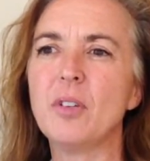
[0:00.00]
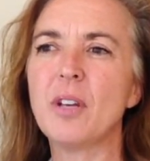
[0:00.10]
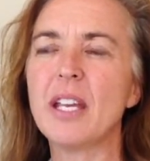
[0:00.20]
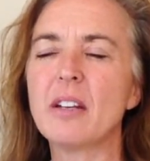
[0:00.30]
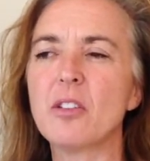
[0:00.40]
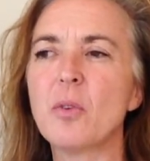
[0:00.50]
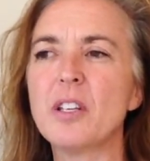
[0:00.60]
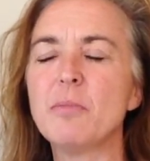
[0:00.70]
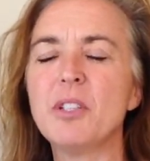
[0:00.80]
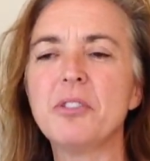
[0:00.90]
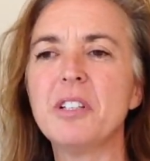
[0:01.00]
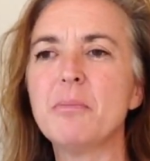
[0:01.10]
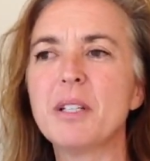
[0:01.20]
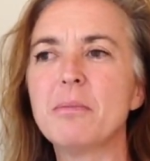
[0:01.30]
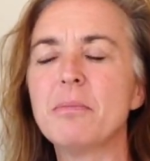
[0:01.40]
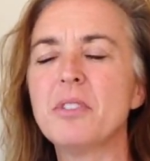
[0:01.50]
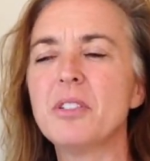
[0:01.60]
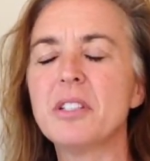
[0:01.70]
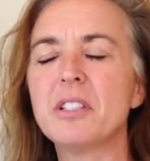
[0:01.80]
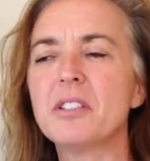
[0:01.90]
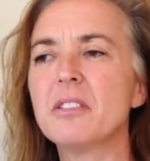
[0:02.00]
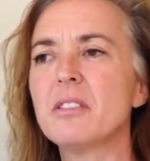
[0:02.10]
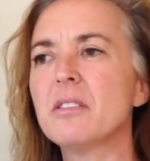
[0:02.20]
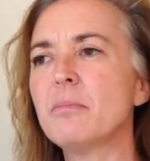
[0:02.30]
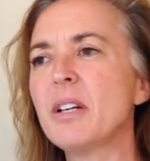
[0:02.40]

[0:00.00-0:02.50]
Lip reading: can't otherwise be treated by traditional